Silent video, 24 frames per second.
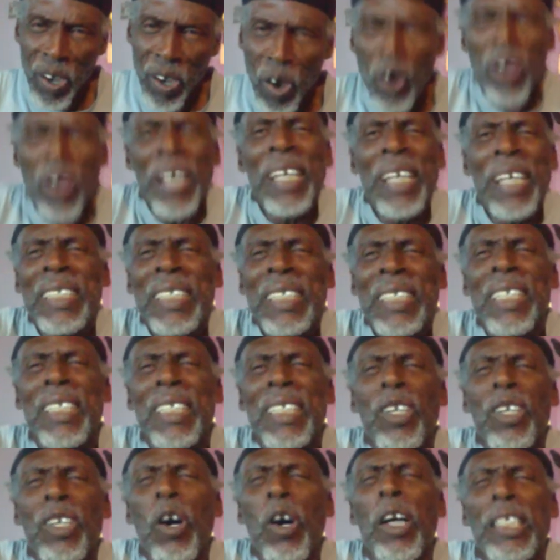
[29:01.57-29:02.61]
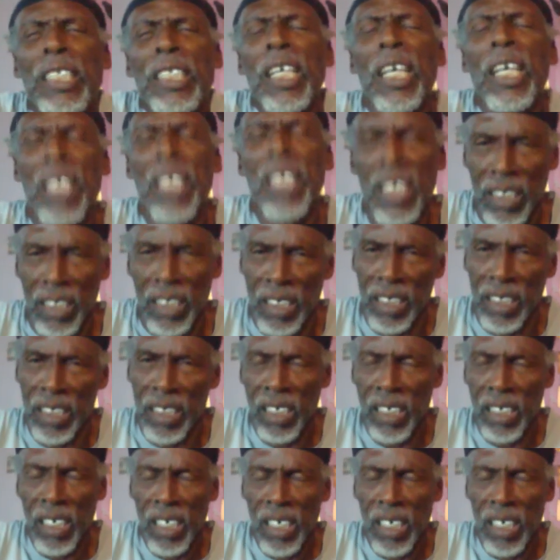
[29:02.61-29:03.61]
Or is this God jealous?